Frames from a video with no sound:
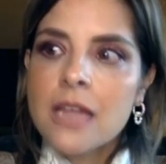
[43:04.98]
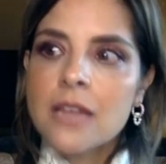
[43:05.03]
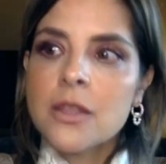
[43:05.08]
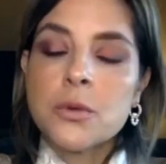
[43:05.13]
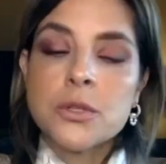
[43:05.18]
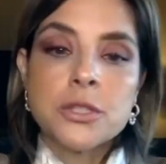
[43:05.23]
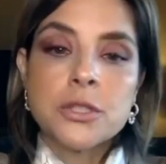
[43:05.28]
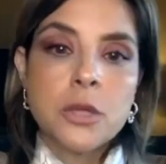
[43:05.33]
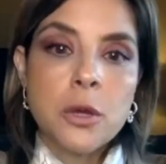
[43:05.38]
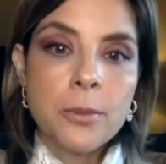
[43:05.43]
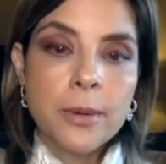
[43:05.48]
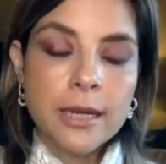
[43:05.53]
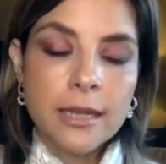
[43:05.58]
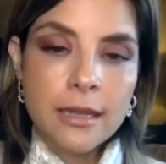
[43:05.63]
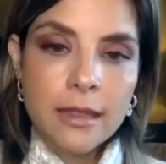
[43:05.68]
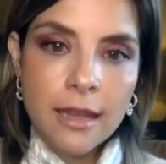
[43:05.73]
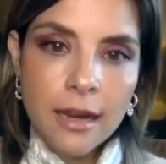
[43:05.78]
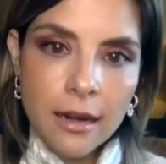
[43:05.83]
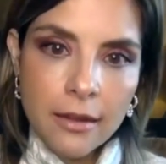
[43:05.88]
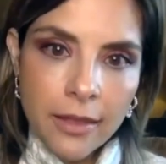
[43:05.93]
There was
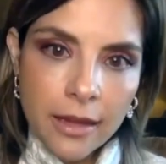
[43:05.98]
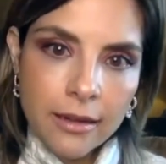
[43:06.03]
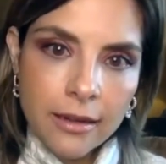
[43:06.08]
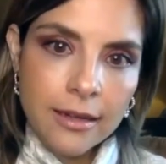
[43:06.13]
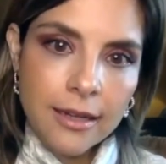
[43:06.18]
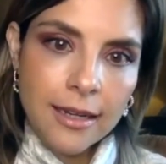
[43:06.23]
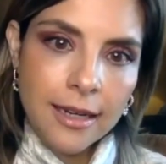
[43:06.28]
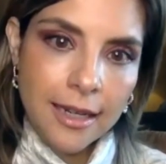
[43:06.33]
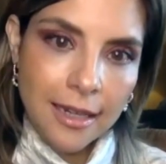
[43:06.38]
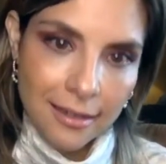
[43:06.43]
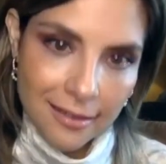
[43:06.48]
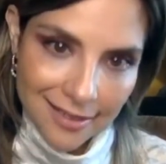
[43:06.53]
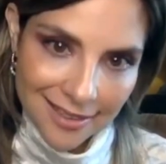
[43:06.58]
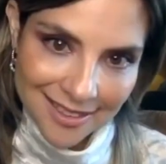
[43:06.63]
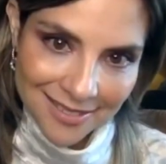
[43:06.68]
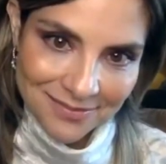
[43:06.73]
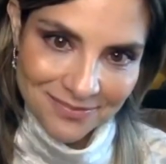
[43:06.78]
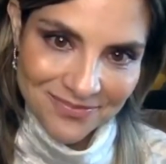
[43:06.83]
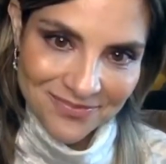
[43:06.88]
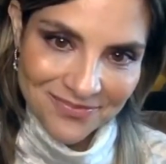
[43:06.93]
nobody there that could hear
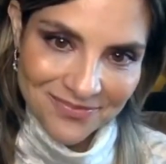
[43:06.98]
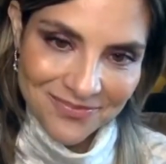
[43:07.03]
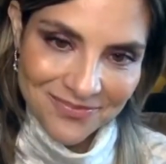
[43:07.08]
him.